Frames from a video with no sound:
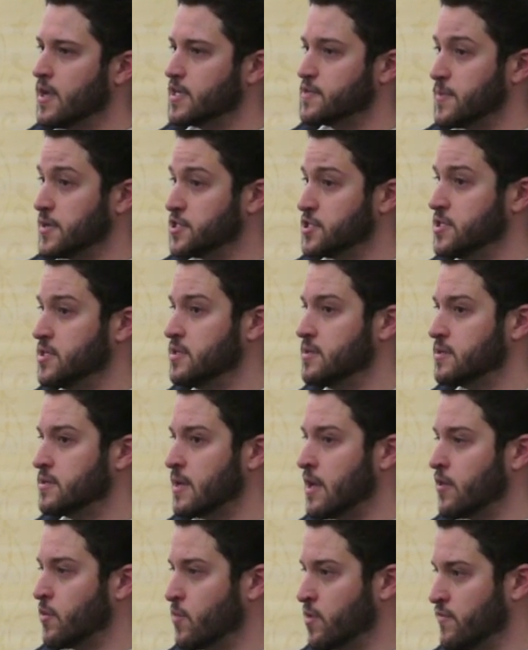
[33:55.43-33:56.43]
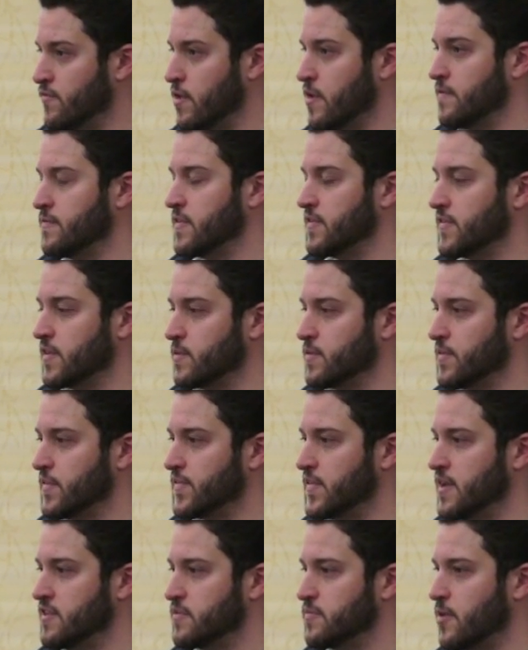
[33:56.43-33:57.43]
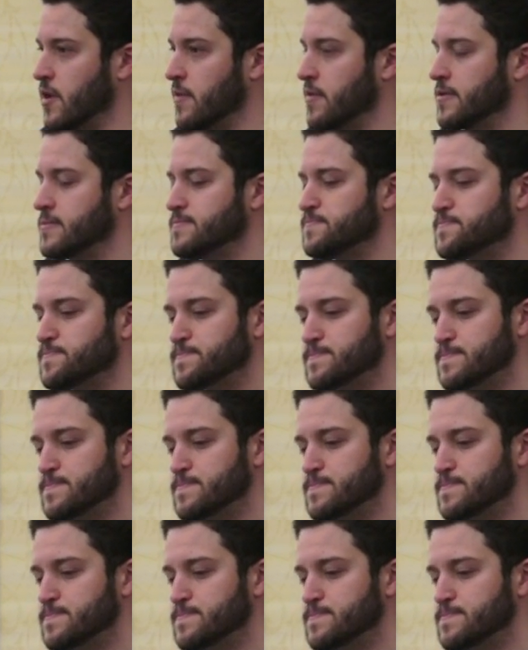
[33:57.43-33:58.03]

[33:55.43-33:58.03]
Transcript: especially now that we're involved in this thing with the State Department.